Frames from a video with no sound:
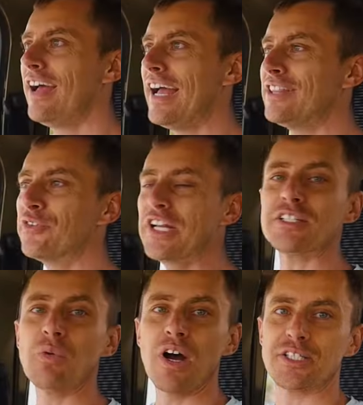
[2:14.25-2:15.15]
And the
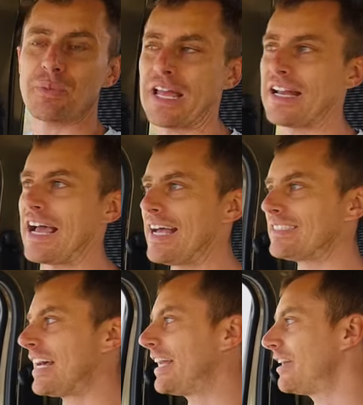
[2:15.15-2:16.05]
reason why Japan has
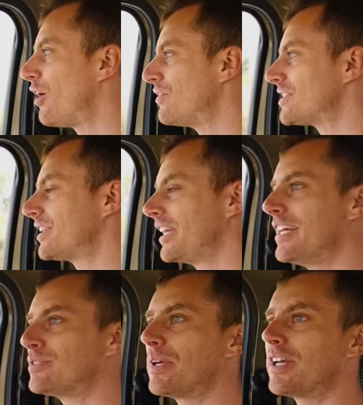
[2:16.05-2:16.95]
that, obviously,
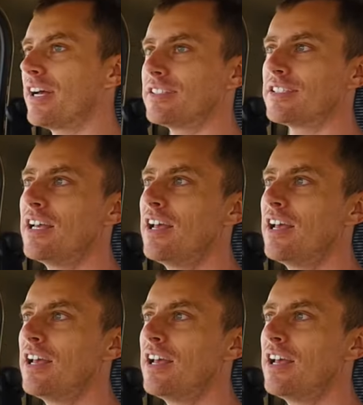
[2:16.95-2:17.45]
is because